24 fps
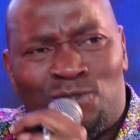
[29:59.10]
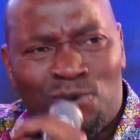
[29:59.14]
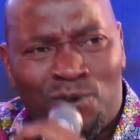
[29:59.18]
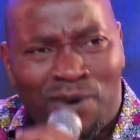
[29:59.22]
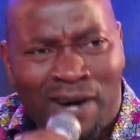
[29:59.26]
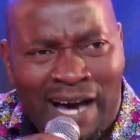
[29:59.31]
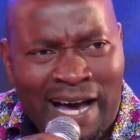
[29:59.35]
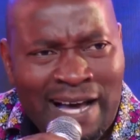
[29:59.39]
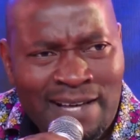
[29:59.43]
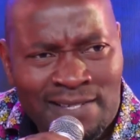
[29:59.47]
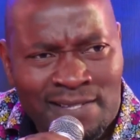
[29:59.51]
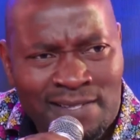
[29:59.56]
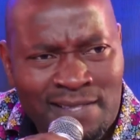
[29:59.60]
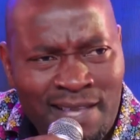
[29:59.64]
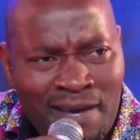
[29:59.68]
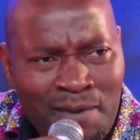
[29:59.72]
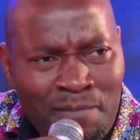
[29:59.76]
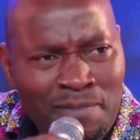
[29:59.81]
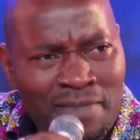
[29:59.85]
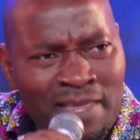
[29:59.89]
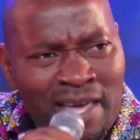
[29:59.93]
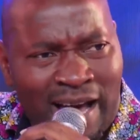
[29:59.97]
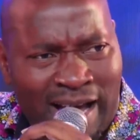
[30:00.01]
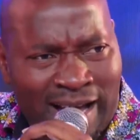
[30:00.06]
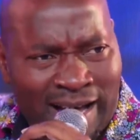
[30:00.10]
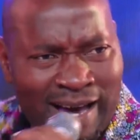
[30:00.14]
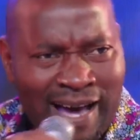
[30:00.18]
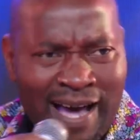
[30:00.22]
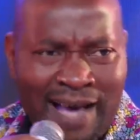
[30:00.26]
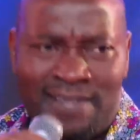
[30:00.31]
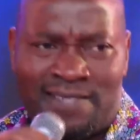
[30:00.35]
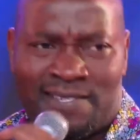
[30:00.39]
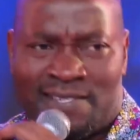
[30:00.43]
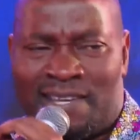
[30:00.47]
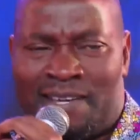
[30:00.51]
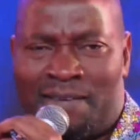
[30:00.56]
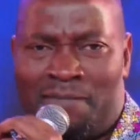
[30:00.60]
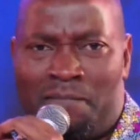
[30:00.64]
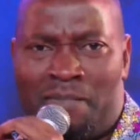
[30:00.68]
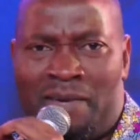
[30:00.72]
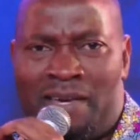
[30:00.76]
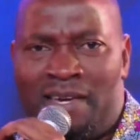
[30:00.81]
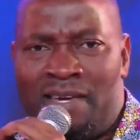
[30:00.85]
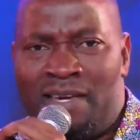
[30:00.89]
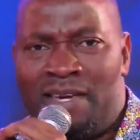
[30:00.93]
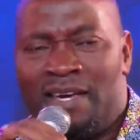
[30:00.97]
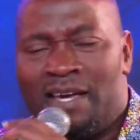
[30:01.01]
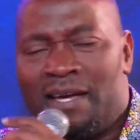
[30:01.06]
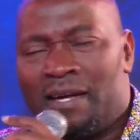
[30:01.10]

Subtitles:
curse them. They are cursing me.